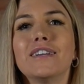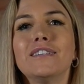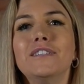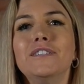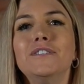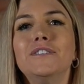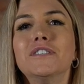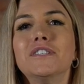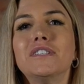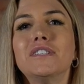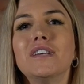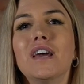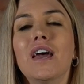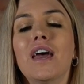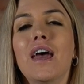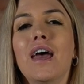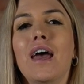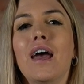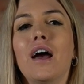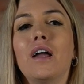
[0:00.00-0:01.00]
Like, you just
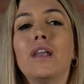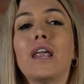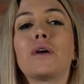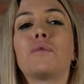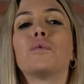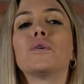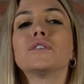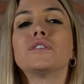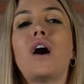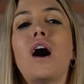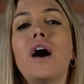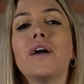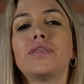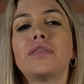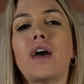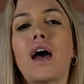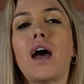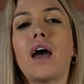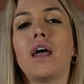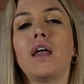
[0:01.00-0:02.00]
like we're
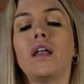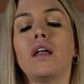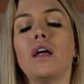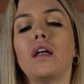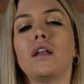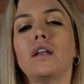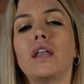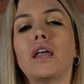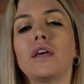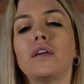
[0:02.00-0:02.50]
taught that